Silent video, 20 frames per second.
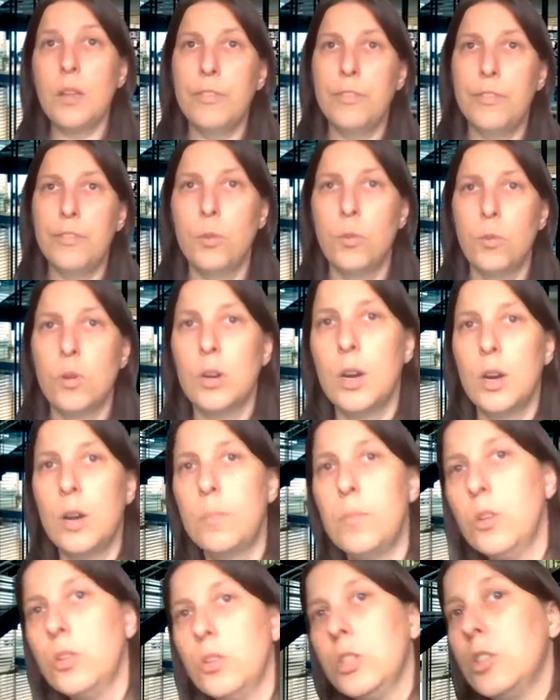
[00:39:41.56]
if you're
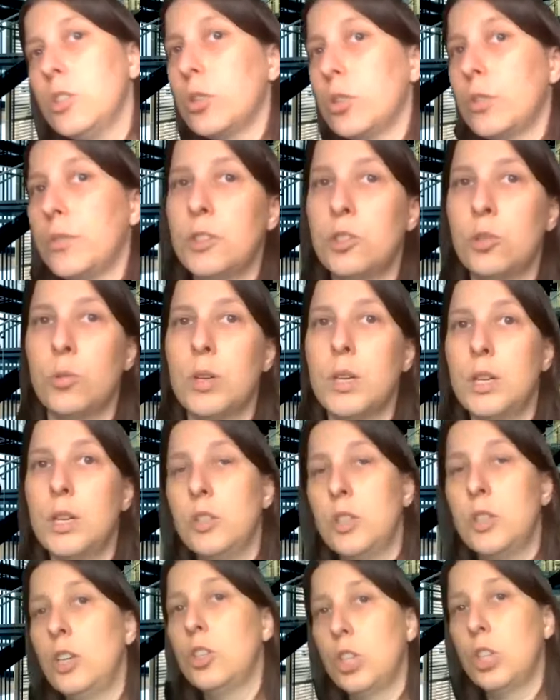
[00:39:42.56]
a multi-service
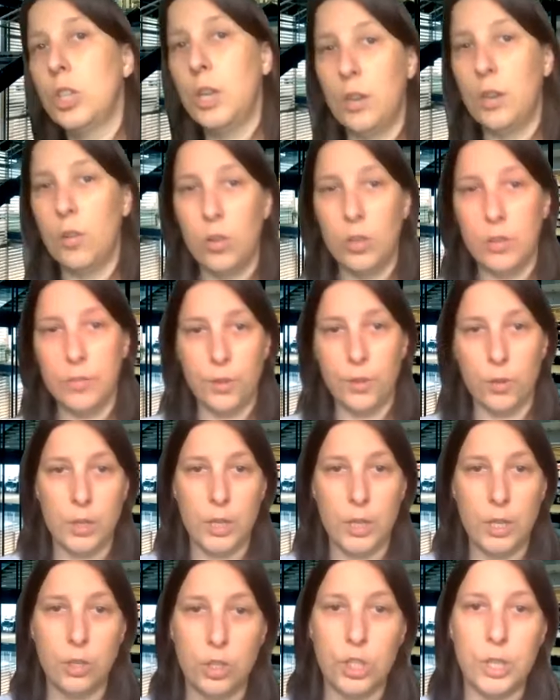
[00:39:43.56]
organization and all of your
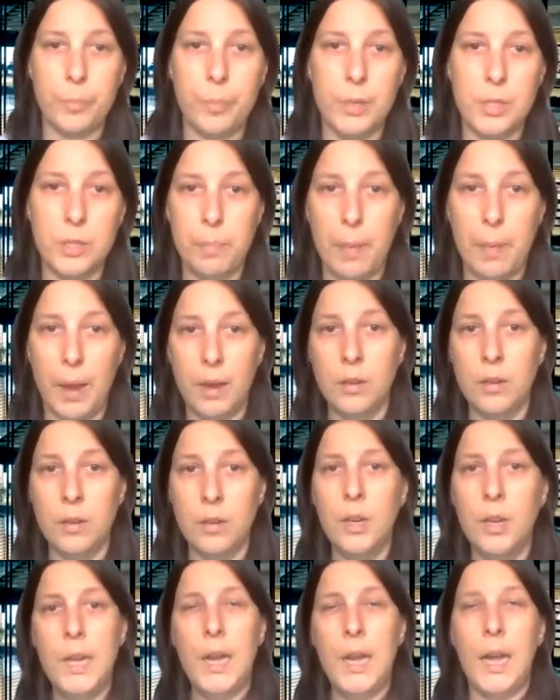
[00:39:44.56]
leadership is
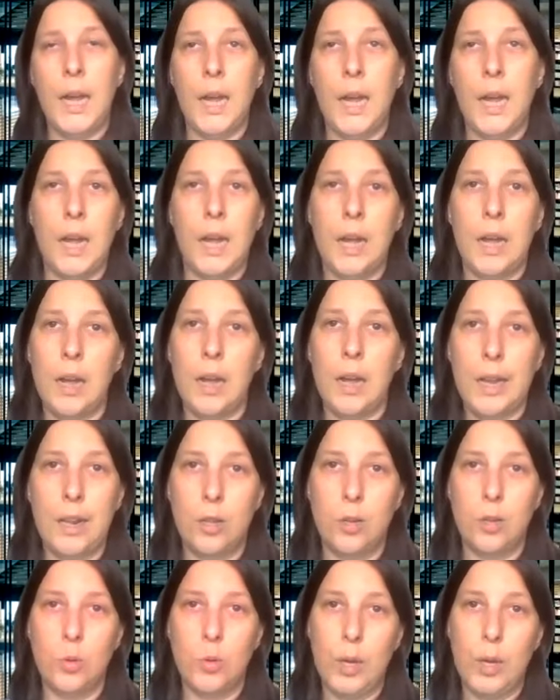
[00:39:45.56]
men,
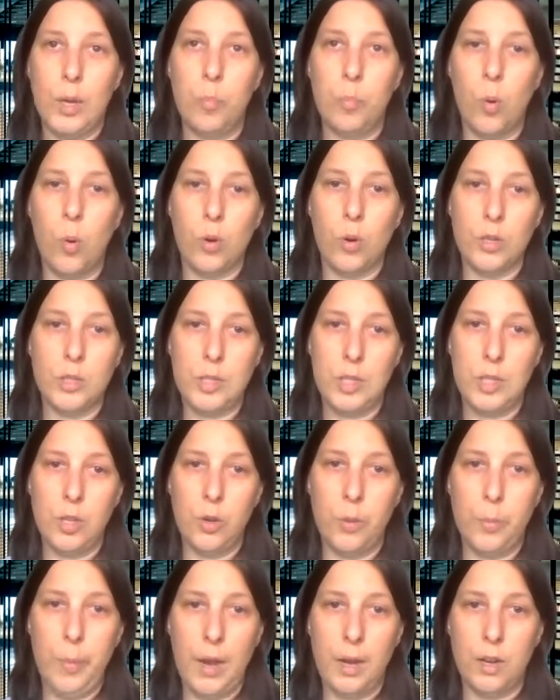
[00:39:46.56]
including board,
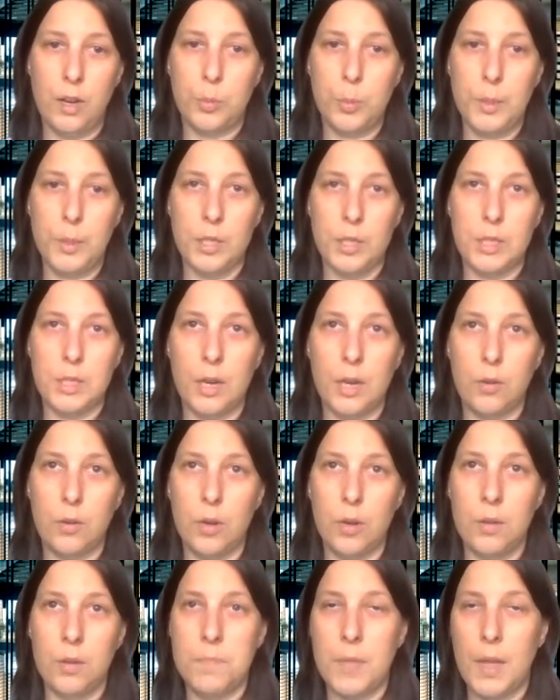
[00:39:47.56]
senior management, et
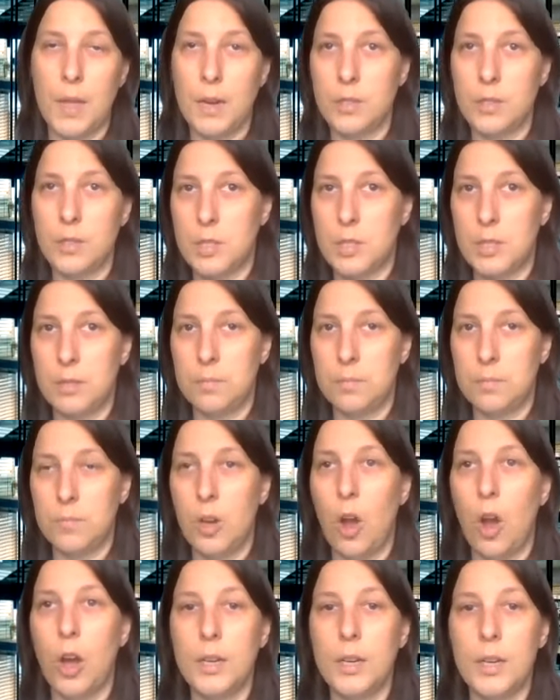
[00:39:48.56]
cetera, that is
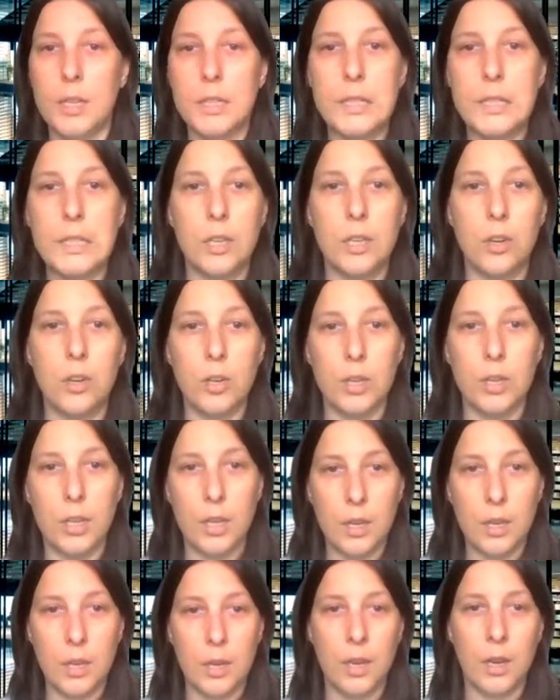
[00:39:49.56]
not
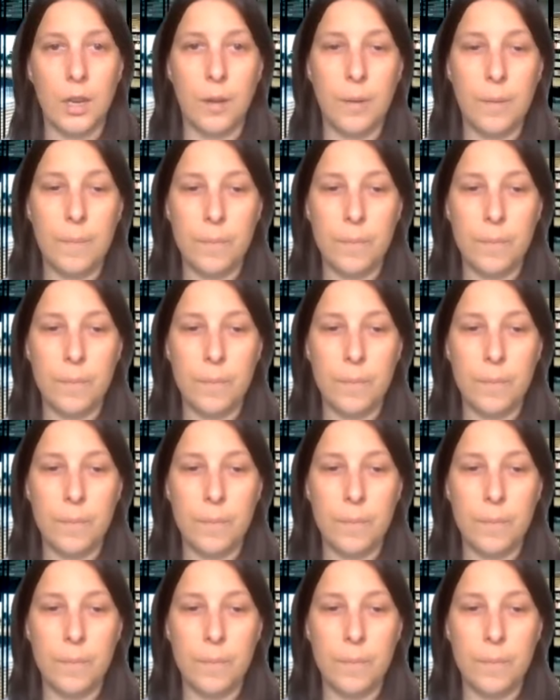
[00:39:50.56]
necessarily